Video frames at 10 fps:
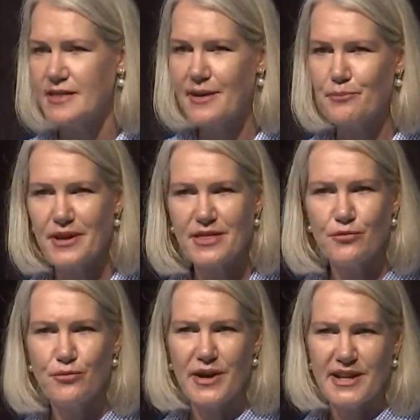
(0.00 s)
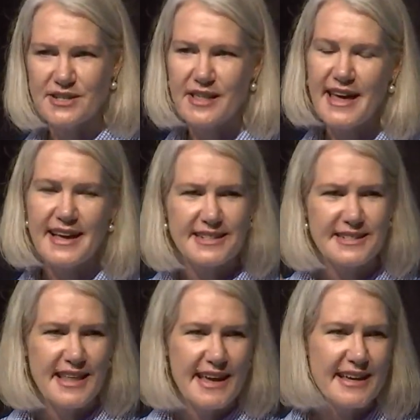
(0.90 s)
They bring the reach. They
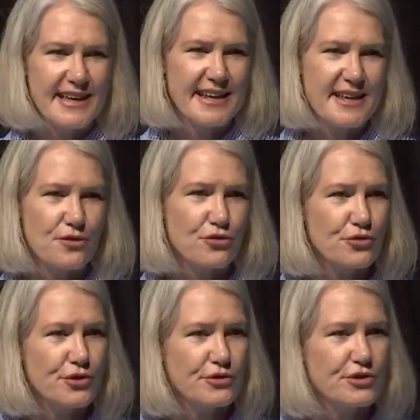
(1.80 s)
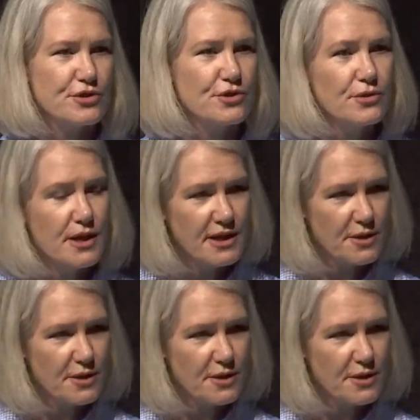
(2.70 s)
are getting through to